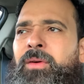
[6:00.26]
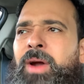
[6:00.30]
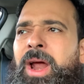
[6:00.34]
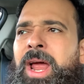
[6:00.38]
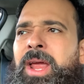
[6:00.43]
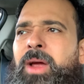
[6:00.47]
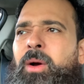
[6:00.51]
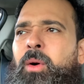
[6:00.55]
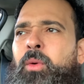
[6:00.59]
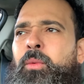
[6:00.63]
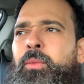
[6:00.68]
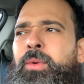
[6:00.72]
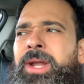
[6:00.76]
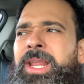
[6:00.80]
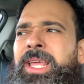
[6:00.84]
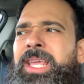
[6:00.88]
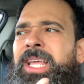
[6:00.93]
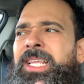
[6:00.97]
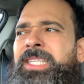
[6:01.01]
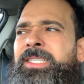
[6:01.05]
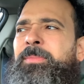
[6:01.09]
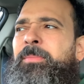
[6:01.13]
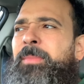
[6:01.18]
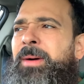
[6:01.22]
right, or when it
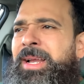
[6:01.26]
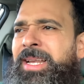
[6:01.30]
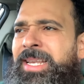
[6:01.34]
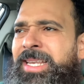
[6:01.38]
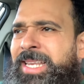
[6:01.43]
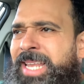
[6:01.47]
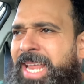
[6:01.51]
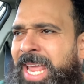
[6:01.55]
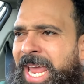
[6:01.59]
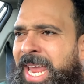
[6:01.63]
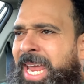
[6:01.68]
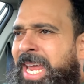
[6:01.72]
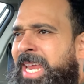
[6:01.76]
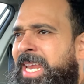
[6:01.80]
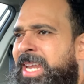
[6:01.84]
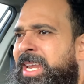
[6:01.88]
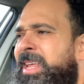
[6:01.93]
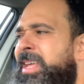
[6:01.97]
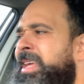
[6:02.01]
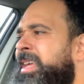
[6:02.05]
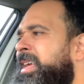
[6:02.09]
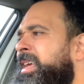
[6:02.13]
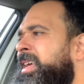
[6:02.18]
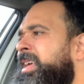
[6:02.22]
gets
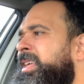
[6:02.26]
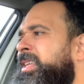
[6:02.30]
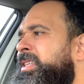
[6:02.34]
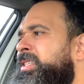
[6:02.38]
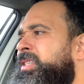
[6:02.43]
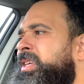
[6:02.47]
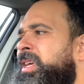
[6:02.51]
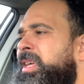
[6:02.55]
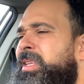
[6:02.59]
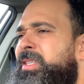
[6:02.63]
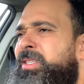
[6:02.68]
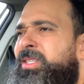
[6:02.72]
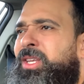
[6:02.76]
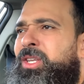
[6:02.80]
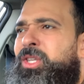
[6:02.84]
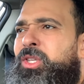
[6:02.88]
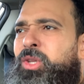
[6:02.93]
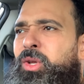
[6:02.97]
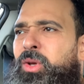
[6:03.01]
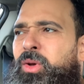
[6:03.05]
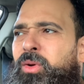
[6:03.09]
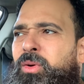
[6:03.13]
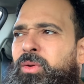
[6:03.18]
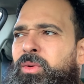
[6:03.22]
mundane, to to
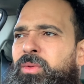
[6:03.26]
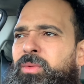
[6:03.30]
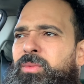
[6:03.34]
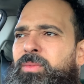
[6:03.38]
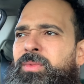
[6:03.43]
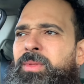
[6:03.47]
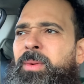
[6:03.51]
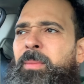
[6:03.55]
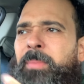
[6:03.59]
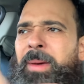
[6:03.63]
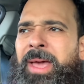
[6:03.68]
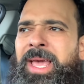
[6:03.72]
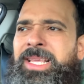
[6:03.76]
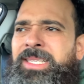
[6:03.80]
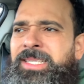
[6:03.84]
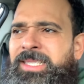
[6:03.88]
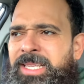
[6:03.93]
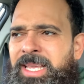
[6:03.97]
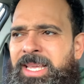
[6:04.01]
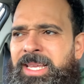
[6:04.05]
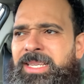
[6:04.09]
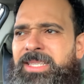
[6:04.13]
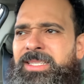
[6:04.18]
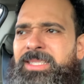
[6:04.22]
do the
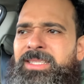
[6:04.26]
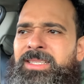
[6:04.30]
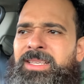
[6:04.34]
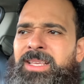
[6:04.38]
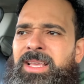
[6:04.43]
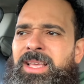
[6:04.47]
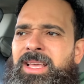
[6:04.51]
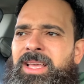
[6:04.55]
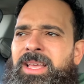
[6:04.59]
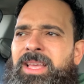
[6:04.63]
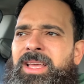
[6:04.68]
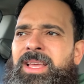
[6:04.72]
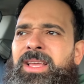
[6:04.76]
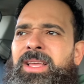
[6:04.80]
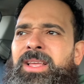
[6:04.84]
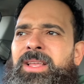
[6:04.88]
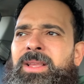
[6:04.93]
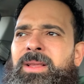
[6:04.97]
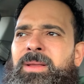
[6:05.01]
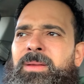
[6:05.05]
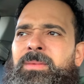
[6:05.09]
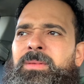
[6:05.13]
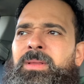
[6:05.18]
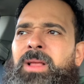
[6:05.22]
basics
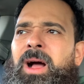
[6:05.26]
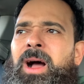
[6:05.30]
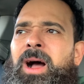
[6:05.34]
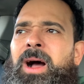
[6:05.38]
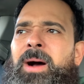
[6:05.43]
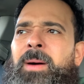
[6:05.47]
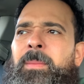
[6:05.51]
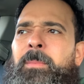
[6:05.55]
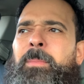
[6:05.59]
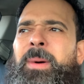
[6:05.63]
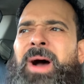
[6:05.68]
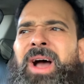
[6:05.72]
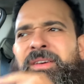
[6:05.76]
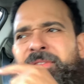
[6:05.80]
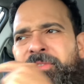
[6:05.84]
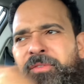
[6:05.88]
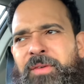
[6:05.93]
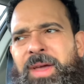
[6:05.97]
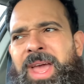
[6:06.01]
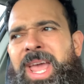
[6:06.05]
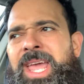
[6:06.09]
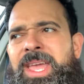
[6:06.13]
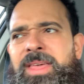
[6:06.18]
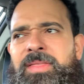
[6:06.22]
uh, by
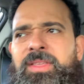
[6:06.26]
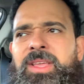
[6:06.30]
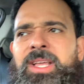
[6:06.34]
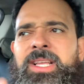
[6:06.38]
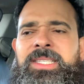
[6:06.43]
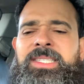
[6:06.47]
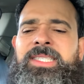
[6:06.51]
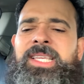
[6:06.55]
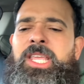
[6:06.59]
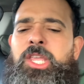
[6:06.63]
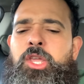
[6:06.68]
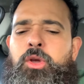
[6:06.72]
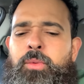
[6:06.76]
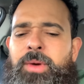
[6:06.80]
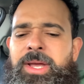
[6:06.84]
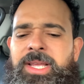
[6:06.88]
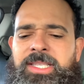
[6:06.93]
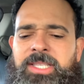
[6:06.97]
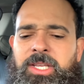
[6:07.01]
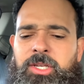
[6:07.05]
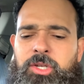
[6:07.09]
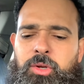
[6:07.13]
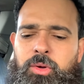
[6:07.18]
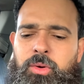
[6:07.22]
faith, continuing
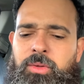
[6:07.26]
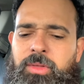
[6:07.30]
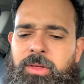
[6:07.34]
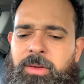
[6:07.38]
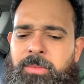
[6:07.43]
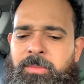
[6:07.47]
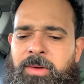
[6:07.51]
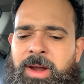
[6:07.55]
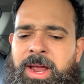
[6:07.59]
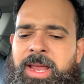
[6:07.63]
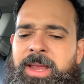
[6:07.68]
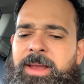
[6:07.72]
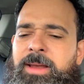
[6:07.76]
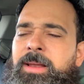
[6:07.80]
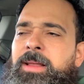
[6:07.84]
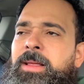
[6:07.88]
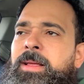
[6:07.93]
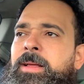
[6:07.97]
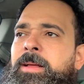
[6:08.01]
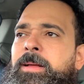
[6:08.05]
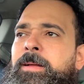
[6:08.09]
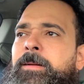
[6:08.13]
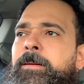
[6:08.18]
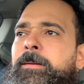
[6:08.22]
to do them, right?
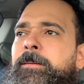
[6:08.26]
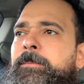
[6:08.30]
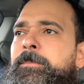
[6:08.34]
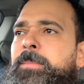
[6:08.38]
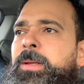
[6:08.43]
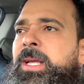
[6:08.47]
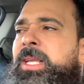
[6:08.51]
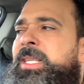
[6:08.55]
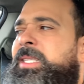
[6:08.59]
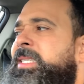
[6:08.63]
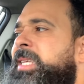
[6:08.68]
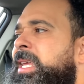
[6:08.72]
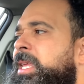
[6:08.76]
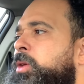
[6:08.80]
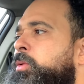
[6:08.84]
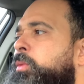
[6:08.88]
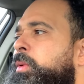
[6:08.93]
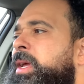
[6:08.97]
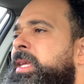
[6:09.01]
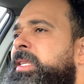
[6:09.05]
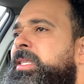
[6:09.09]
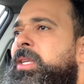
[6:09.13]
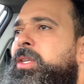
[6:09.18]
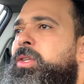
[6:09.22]

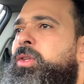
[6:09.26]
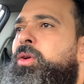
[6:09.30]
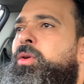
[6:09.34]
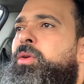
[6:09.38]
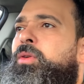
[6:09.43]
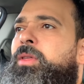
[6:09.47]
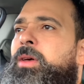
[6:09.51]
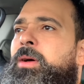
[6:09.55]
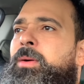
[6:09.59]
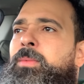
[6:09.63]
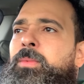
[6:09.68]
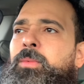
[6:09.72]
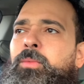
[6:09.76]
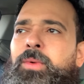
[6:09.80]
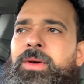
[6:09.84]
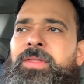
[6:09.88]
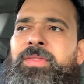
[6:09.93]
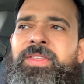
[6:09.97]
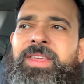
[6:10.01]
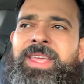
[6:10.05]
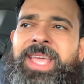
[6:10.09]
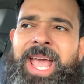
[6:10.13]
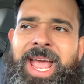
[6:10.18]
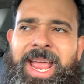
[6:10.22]
Continuing to do them
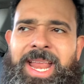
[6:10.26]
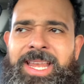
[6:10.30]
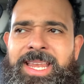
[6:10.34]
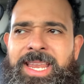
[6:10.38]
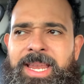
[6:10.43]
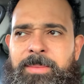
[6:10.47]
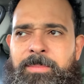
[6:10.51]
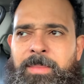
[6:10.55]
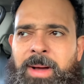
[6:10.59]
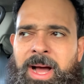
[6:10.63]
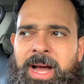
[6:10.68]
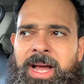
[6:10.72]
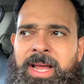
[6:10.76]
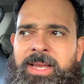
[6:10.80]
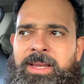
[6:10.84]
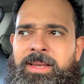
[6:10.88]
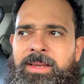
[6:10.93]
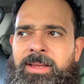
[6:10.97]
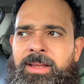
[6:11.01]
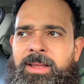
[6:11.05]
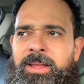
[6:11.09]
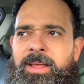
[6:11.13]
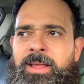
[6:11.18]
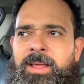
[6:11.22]
with the end in
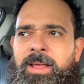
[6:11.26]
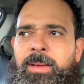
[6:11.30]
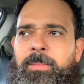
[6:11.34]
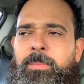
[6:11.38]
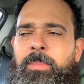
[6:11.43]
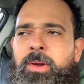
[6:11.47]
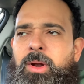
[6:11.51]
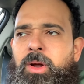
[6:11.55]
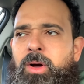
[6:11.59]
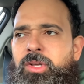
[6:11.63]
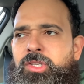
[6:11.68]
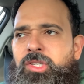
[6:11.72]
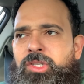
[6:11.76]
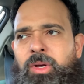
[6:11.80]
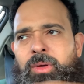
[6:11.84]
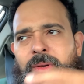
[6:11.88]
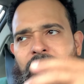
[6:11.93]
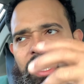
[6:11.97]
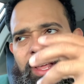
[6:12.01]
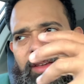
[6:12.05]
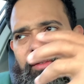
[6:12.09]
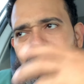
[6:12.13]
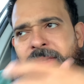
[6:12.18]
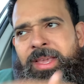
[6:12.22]
mind, but also
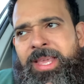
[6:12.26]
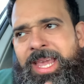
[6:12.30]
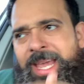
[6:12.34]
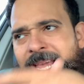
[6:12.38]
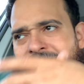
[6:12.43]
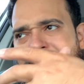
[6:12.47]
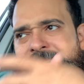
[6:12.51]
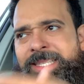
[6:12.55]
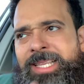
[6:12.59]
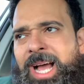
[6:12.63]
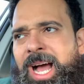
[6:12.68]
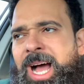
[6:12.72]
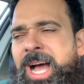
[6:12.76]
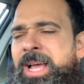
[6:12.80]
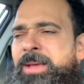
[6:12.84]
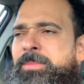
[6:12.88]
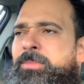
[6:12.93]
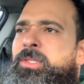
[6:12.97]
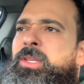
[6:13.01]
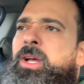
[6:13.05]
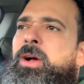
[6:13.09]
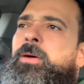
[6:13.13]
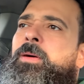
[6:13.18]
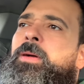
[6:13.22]
living in
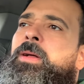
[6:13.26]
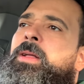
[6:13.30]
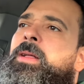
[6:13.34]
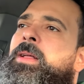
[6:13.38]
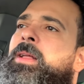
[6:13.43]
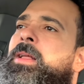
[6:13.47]
time. So